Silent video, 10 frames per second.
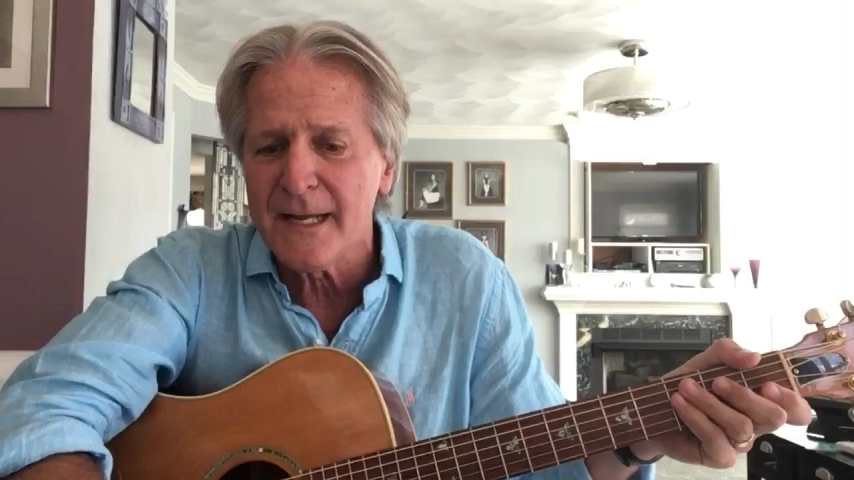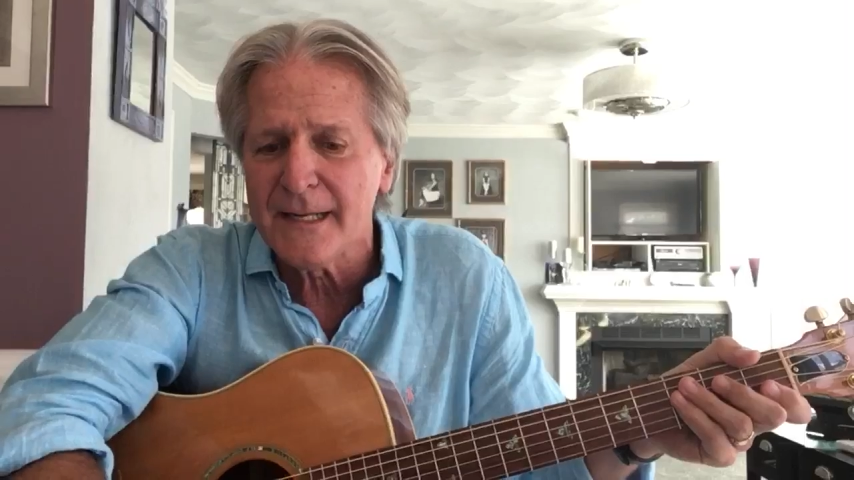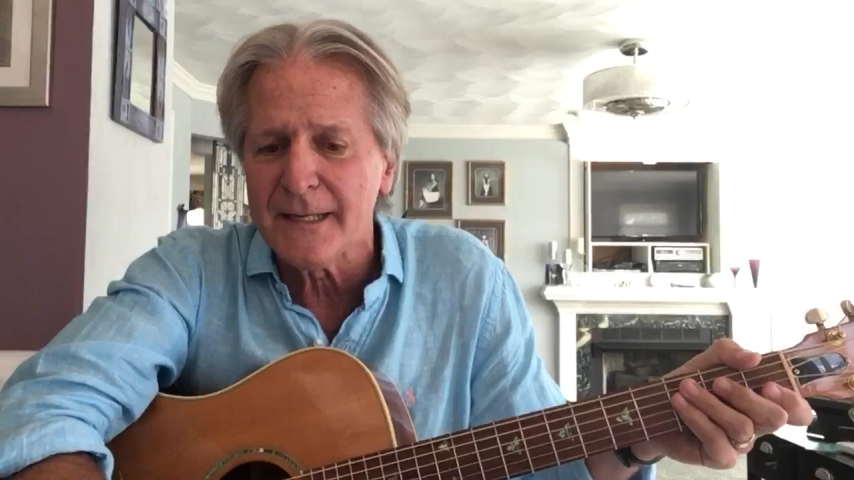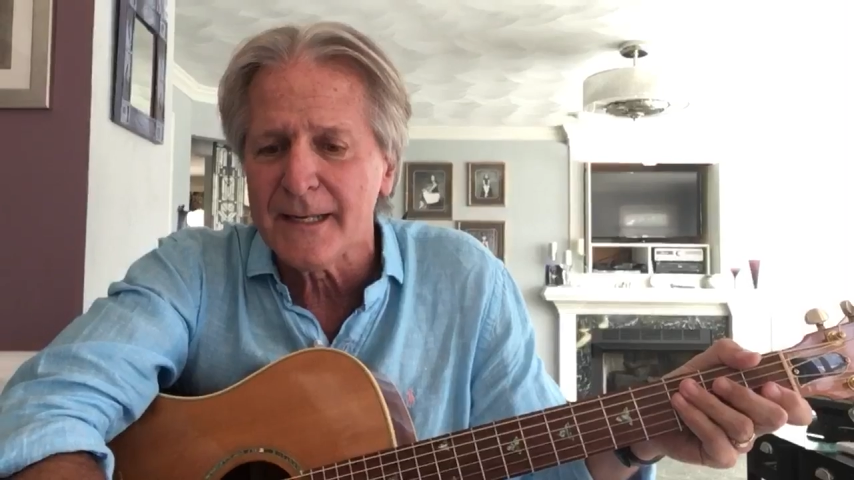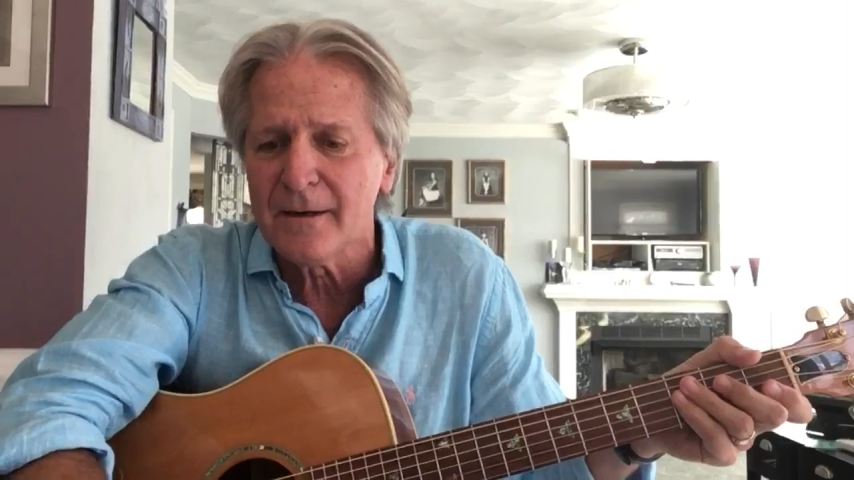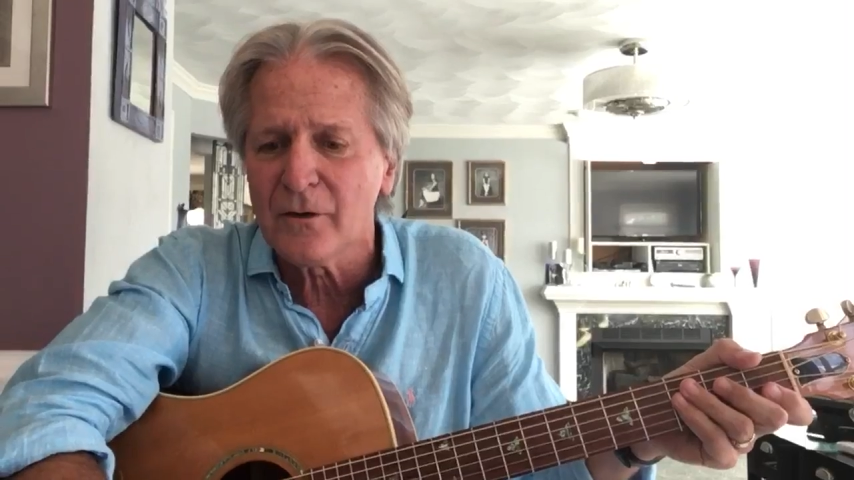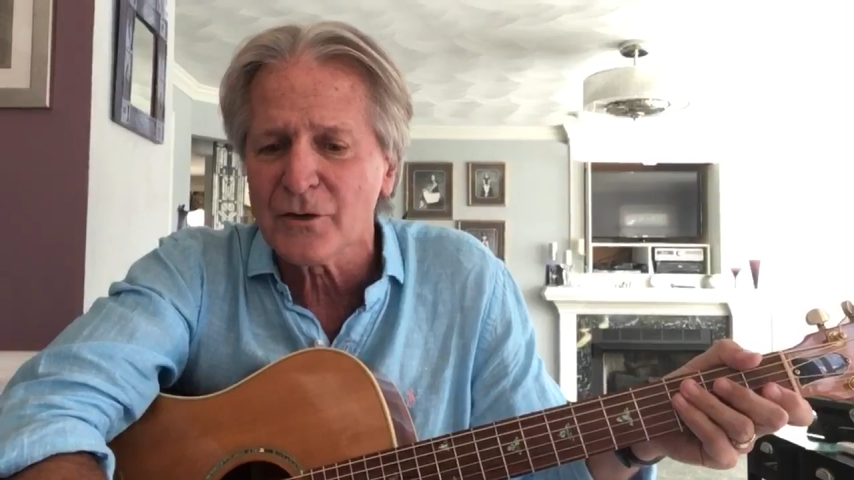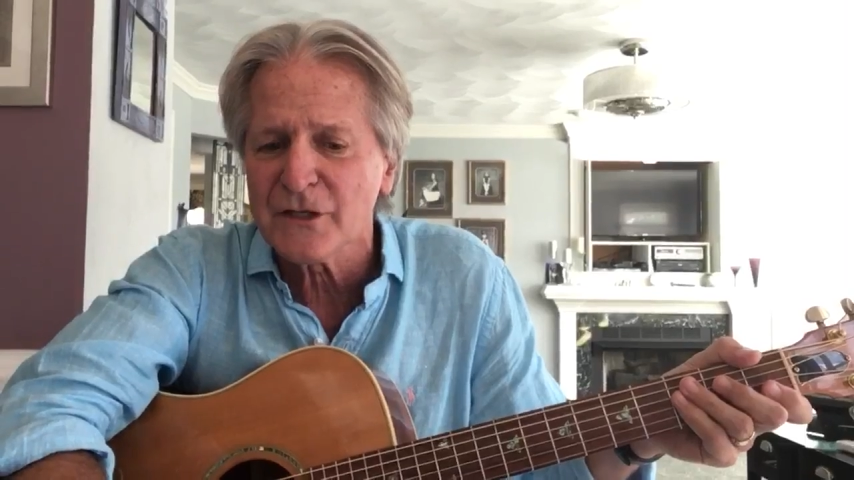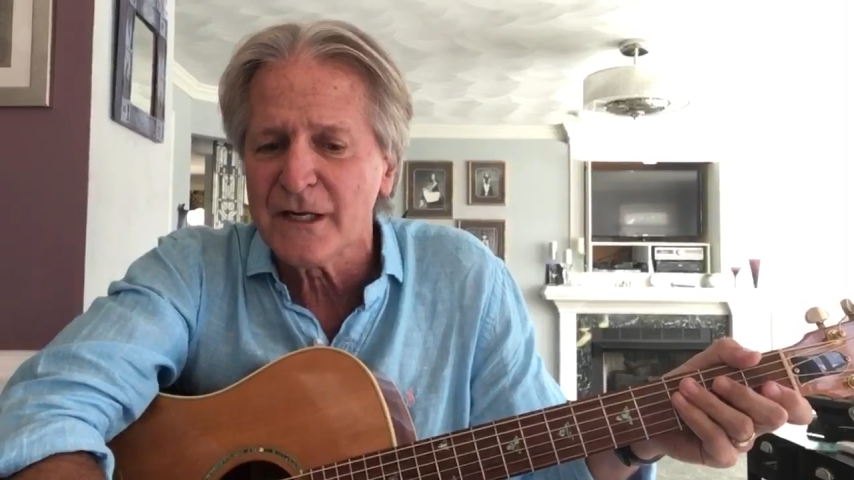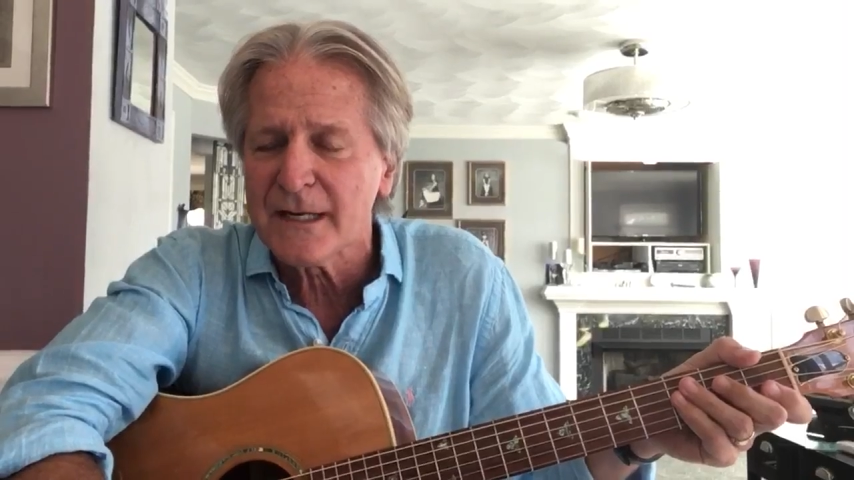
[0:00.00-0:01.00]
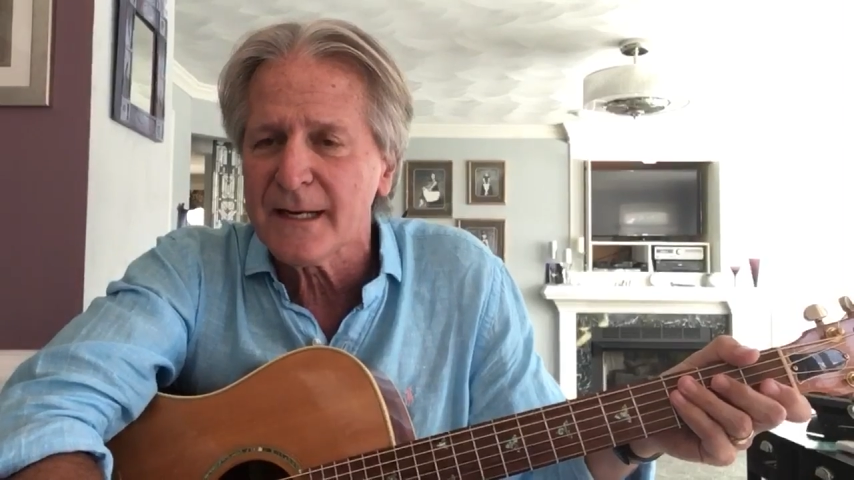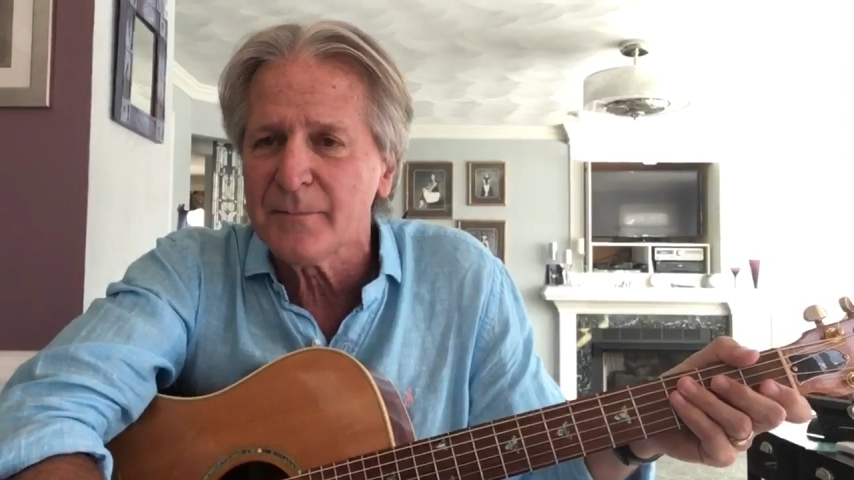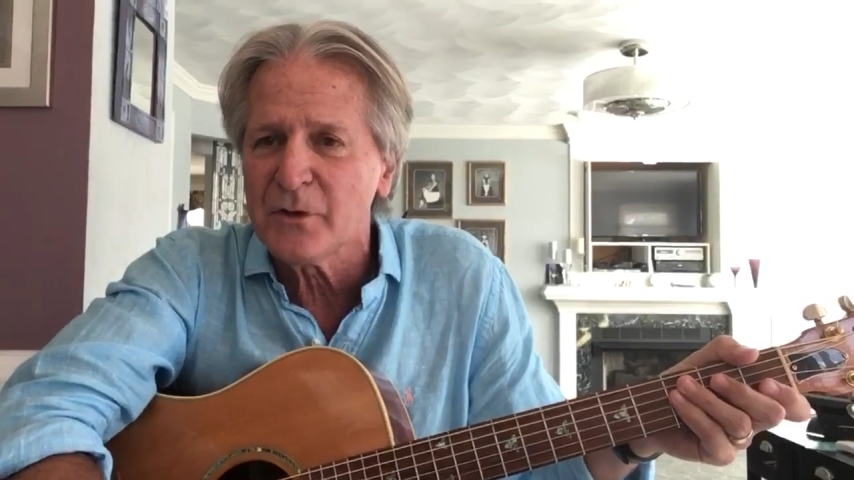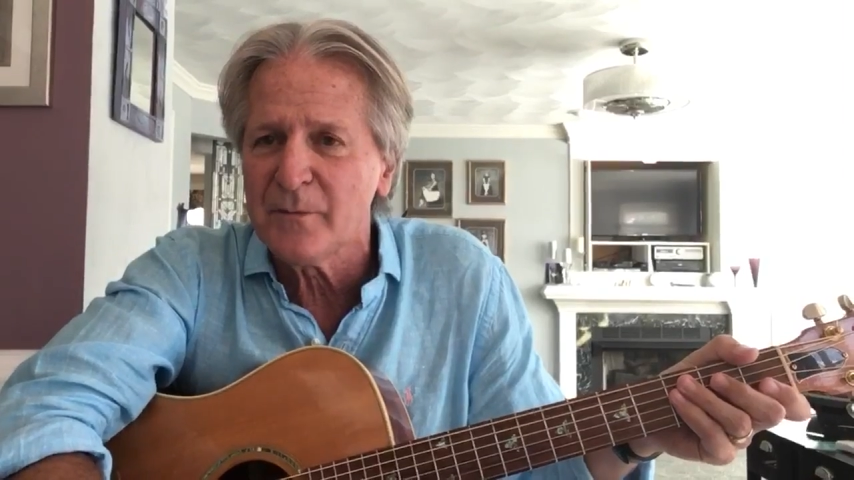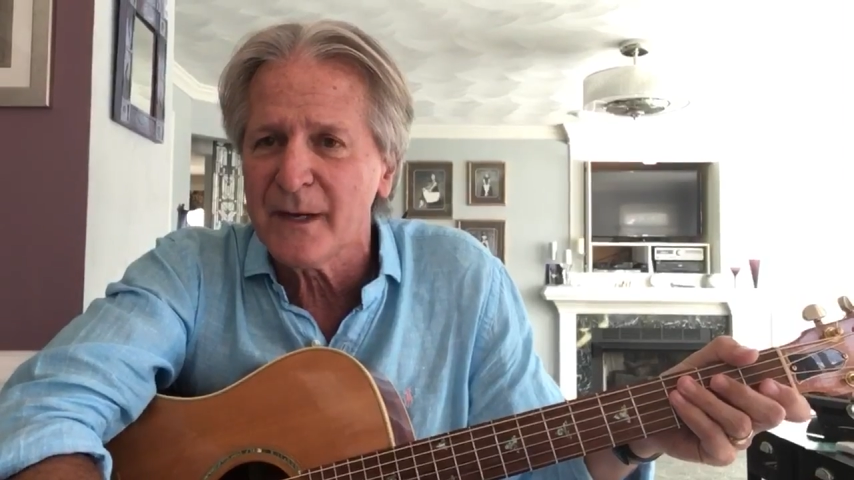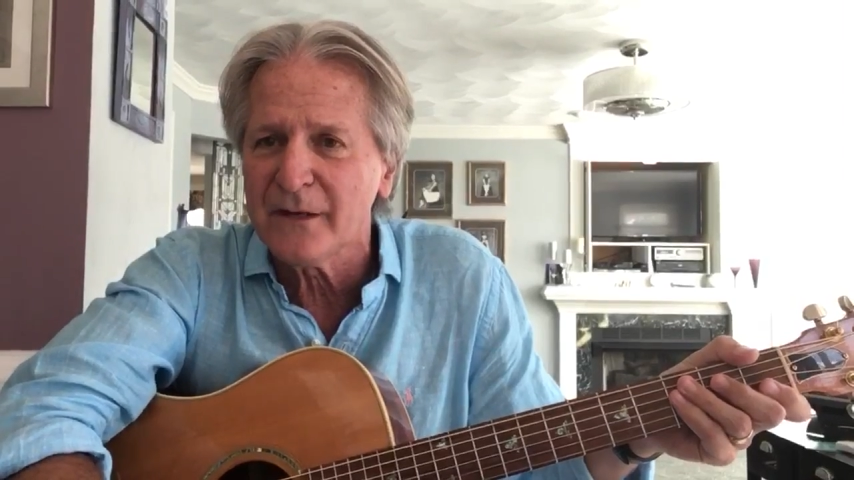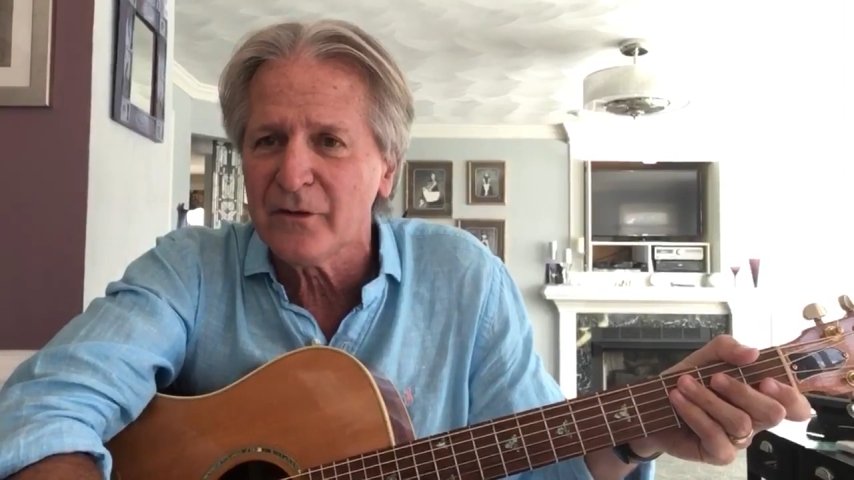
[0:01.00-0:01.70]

And, of course, anytime you can make